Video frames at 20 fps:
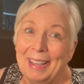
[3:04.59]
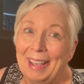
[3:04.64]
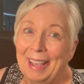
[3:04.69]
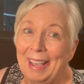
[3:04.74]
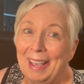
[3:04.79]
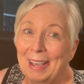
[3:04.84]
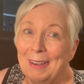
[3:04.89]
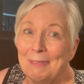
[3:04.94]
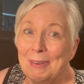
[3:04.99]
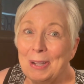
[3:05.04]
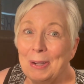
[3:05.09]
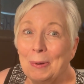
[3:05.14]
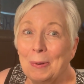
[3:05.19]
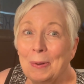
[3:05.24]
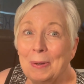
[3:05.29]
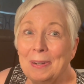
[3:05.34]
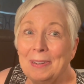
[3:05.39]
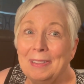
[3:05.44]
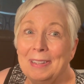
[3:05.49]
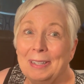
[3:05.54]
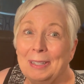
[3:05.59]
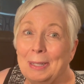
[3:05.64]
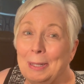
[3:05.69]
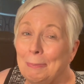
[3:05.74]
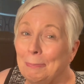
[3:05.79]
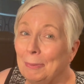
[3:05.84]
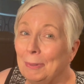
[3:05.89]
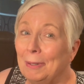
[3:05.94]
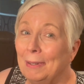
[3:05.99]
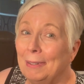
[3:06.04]
and we ordered the
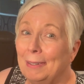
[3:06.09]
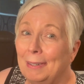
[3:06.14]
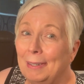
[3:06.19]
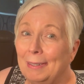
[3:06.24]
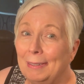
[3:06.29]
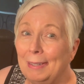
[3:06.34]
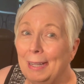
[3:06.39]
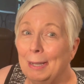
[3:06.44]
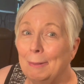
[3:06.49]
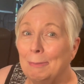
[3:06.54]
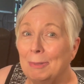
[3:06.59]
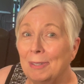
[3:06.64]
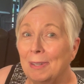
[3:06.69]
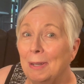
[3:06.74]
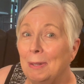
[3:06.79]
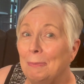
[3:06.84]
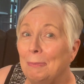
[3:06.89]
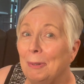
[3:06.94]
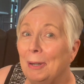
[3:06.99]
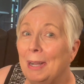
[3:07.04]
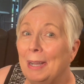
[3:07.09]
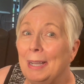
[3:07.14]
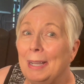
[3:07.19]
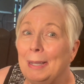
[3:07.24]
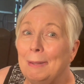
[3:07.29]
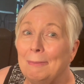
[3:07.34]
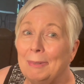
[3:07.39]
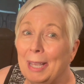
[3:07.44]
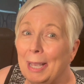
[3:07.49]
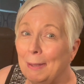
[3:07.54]
clipper on Amazon
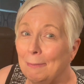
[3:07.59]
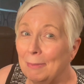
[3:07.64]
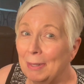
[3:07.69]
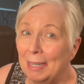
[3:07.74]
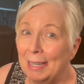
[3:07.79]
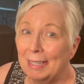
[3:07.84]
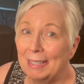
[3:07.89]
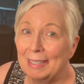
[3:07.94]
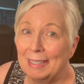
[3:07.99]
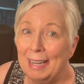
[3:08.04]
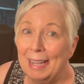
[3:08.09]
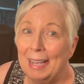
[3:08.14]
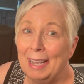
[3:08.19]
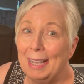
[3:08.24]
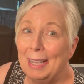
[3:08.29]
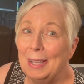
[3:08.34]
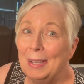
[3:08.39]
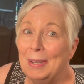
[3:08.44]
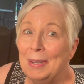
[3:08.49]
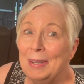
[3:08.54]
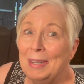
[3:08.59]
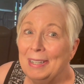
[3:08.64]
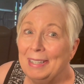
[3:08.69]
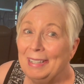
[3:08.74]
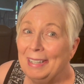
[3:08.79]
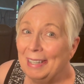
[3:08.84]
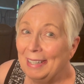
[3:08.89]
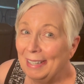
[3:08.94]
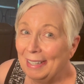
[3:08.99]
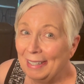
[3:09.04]
Prime, came the next day,
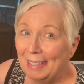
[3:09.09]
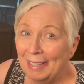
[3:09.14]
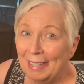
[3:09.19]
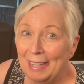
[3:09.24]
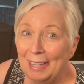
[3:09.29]
did it.